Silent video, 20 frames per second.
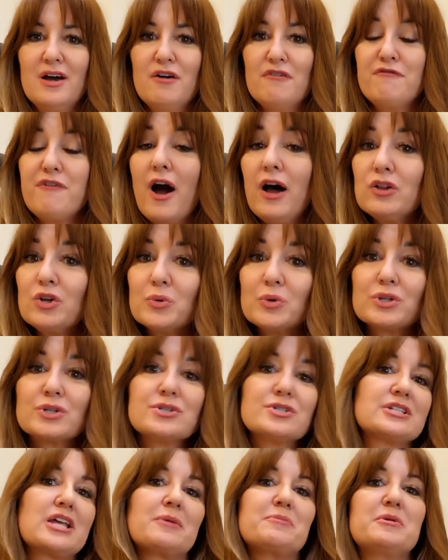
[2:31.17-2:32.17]

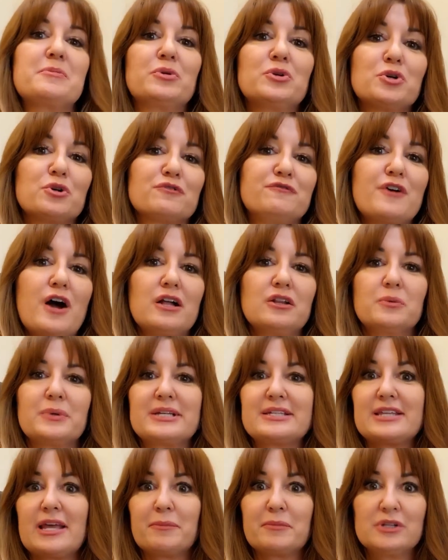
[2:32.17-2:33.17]
followers, same people you're following,
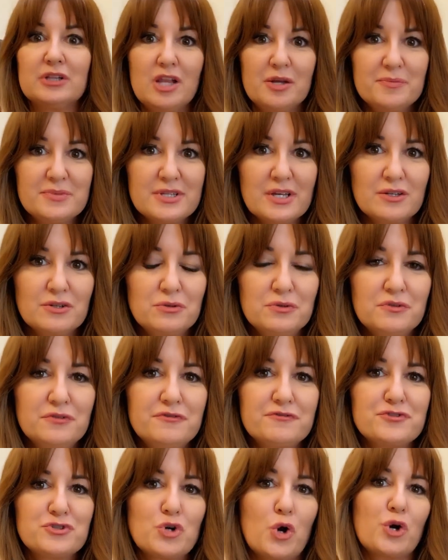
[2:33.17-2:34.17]
same clubs that you've
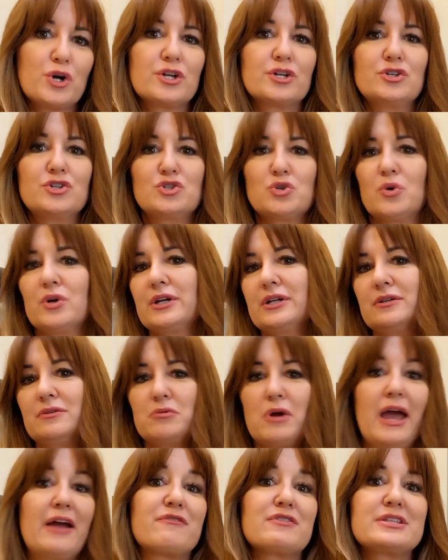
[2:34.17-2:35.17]
started, joined,
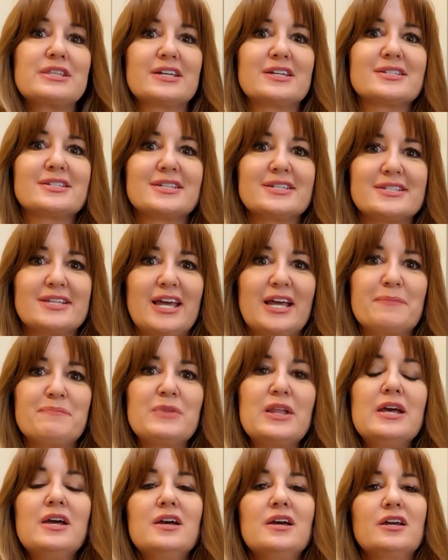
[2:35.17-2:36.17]
everything is the same.
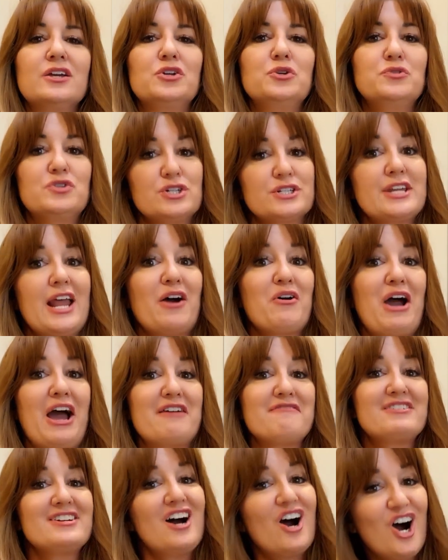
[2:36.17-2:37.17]
You just now
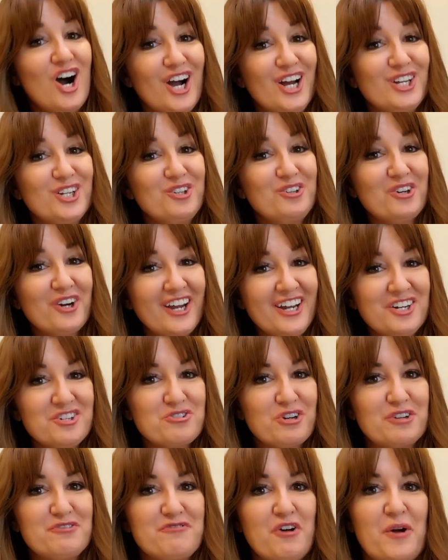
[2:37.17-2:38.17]
have it on your
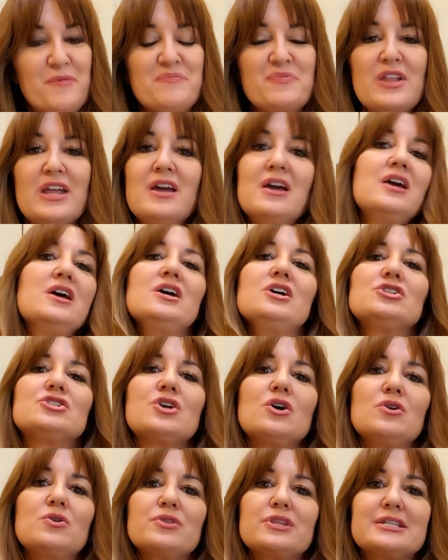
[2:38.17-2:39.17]
Android phone.
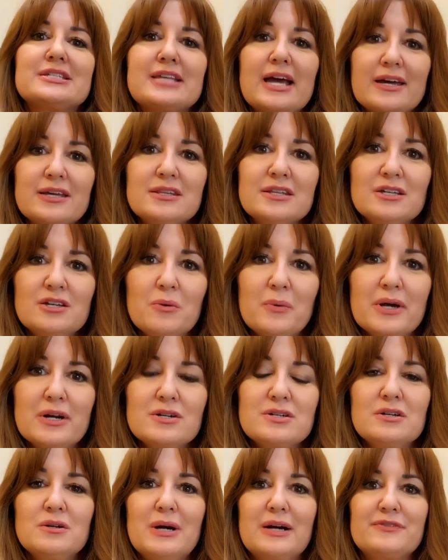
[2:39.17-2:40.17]
So the second thing you want to
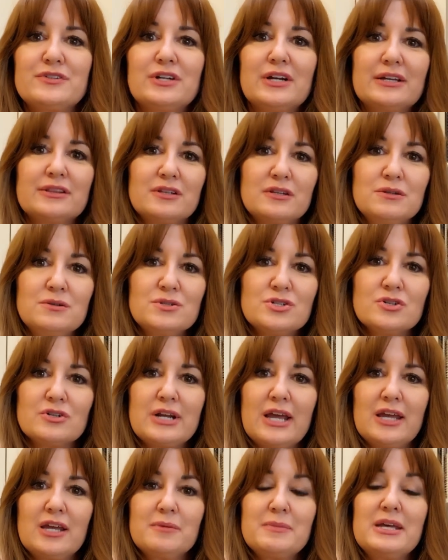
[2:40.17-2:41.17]
do after you get the
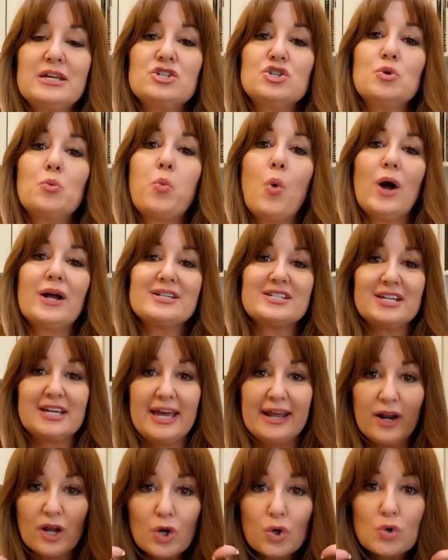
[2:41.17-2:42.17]
username is you want to
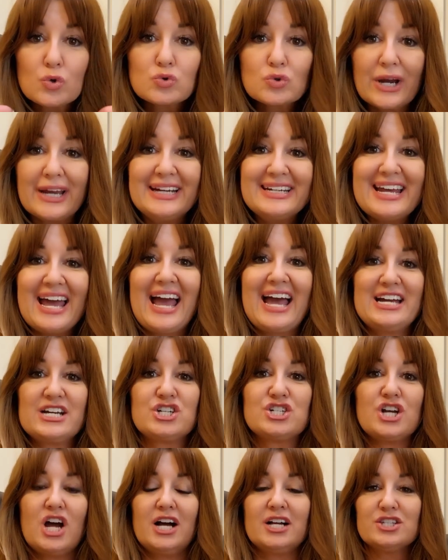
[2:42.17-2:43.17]
get a great
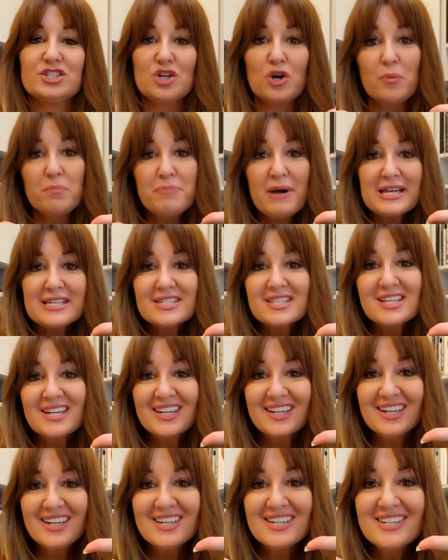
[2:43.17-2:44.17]
headshot. So best
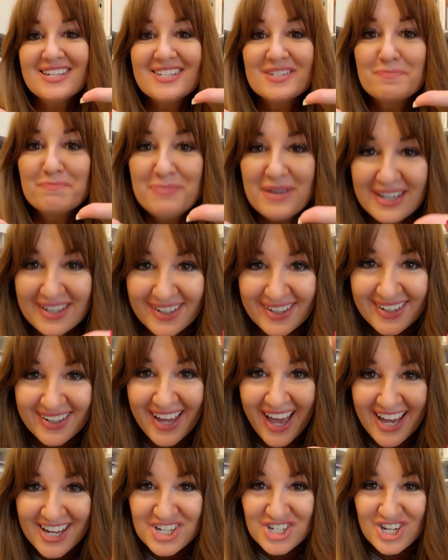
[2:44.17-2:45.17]
thing is big
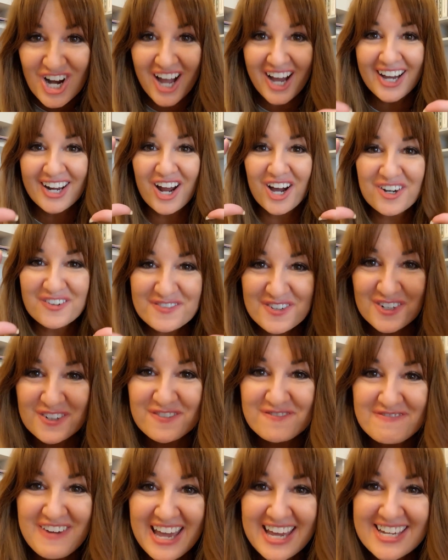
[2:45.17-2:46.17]
headshot of your
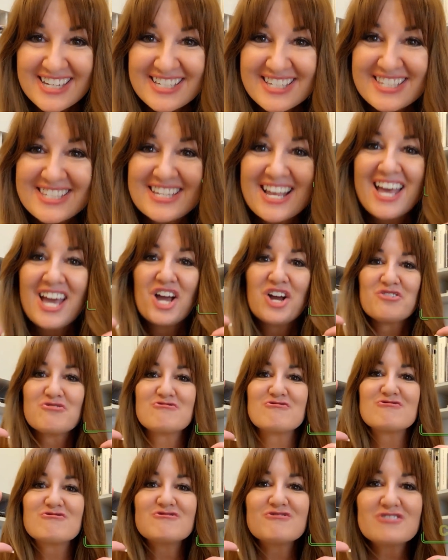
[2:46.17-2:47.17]
face,
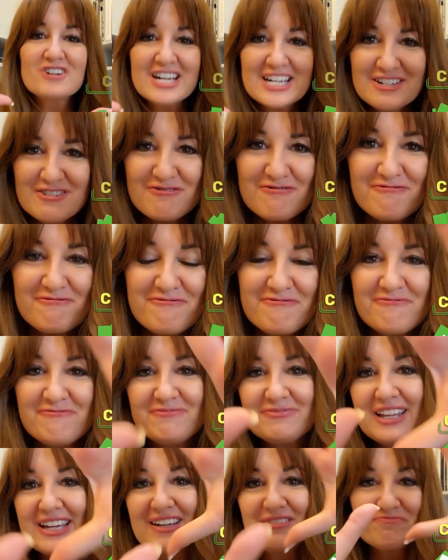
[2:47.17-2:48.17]
right
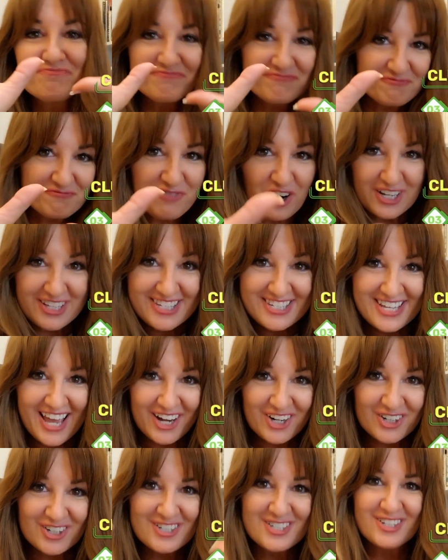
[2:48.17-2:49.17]
like front and
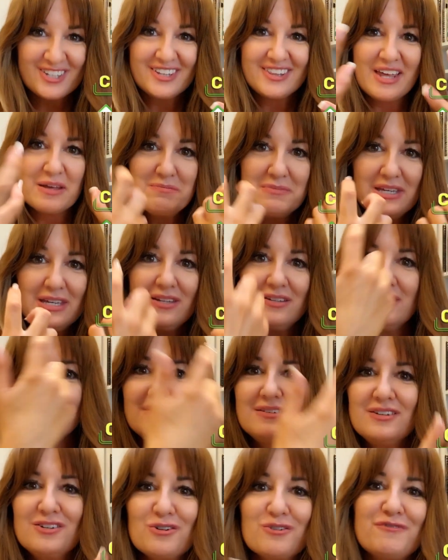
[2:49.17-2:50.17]
center so that they meet
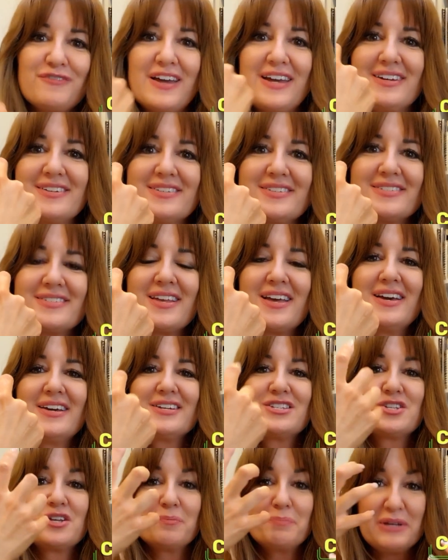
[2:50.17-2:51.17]
your face.
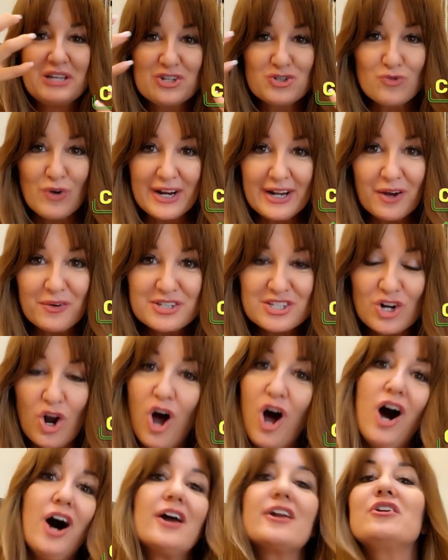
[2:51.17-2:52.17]
So, because right now it's an
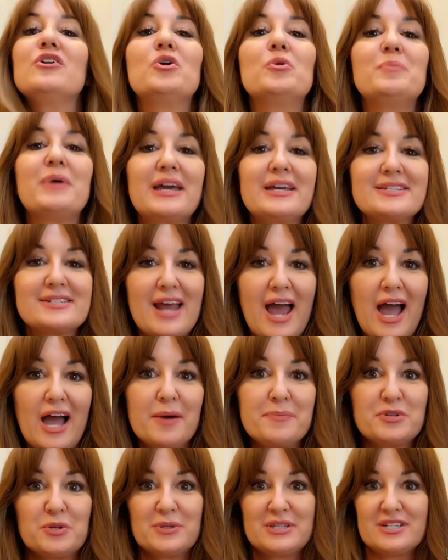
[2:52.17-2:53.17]
audio-based
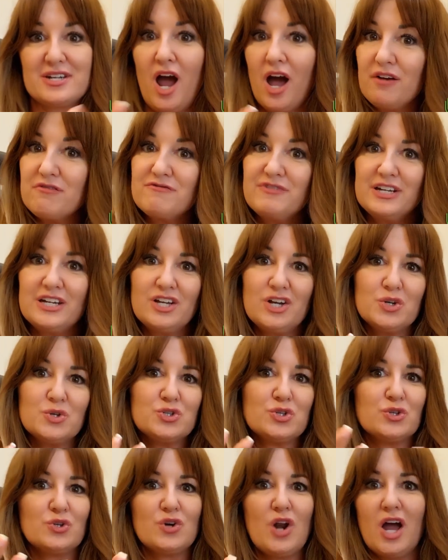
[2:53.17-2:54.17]
app, so it's not video,
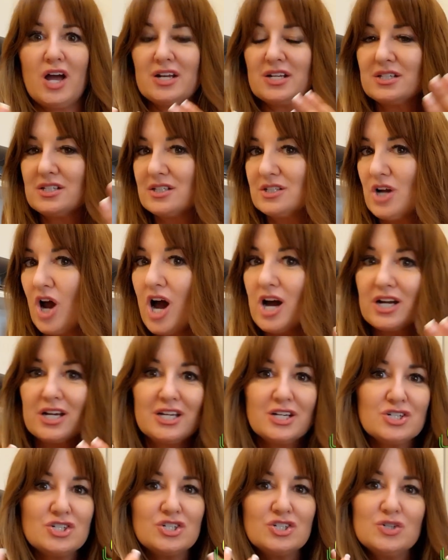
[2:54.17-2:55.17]
so they're not
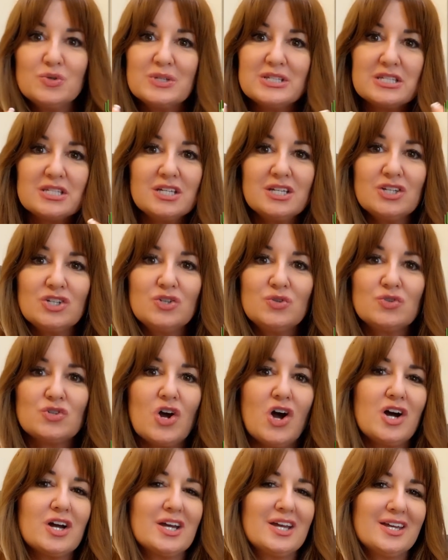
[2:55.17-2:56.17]
talking to you and seeing you
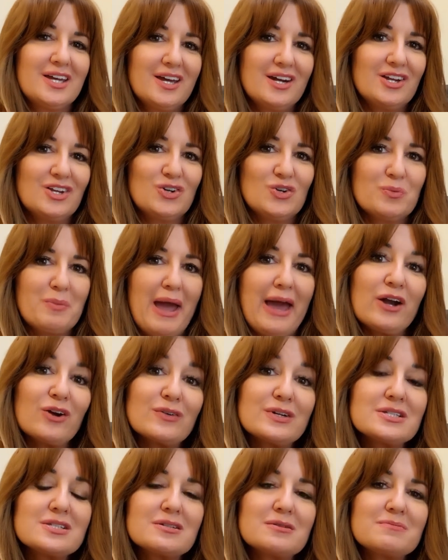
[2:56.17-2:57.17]
talk and getting your
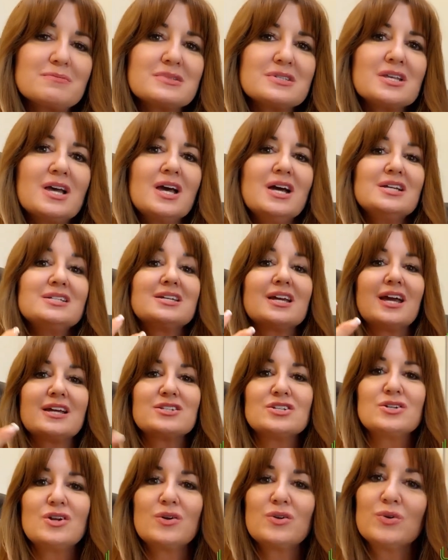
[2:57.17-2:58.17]
mannerisms to get
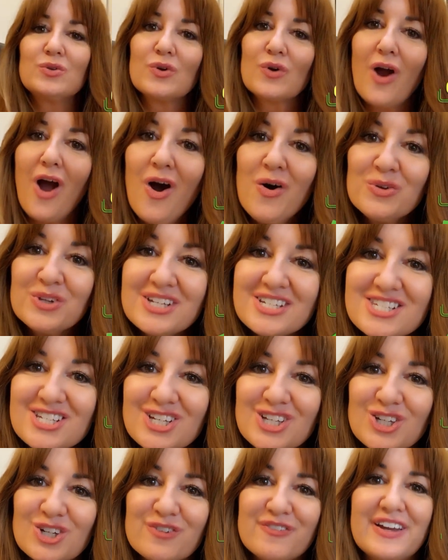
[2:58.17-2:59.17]
to know you. They're only
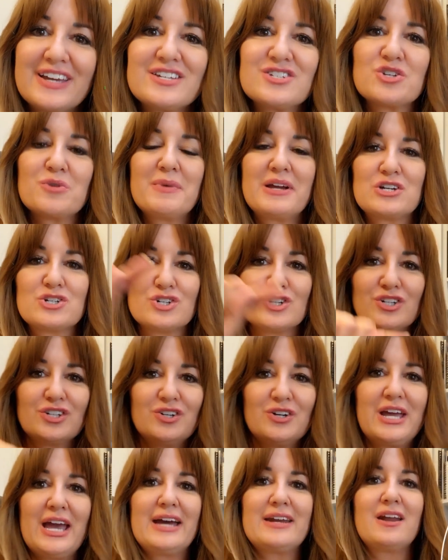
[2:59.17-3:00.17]
seeing your face, so make sure you
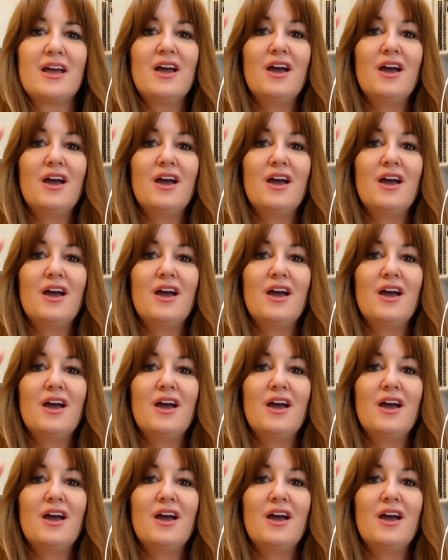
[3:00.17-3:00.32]
get